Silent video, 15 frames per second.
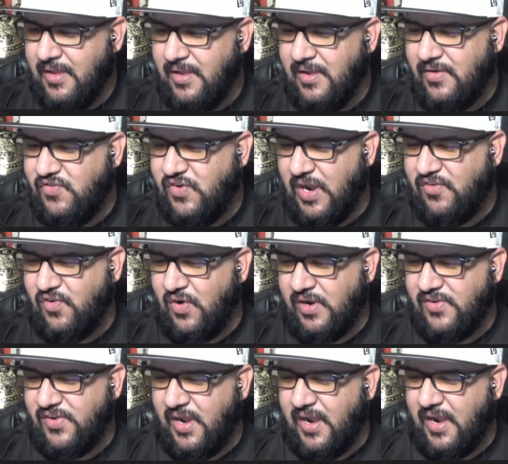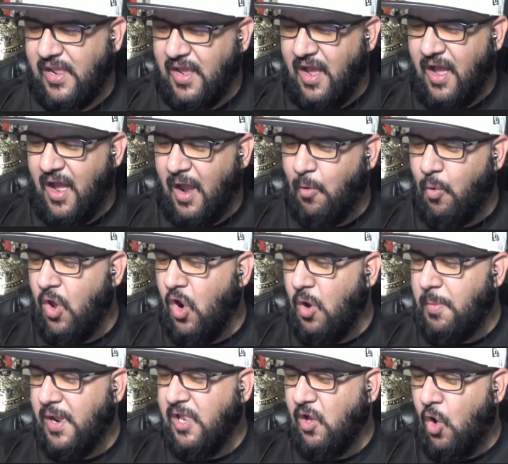J Train saying, I want all
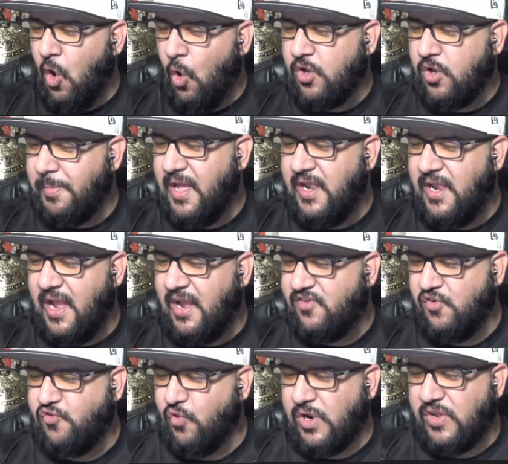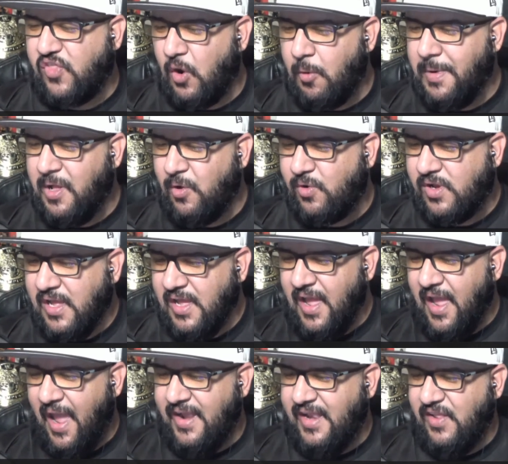my little Hulkamaniacs to drink their milk
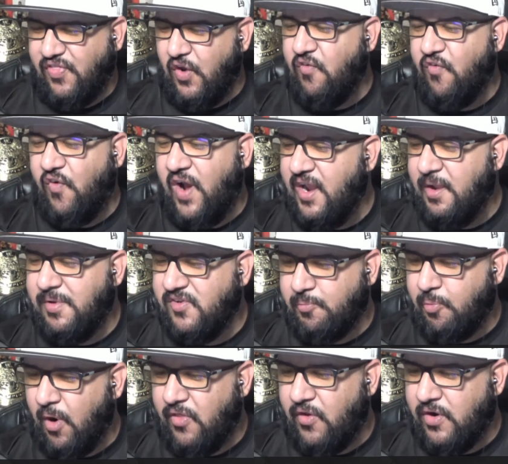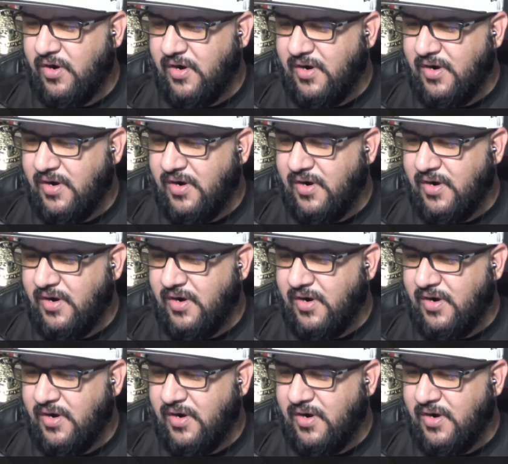and eat their vitamins, brother.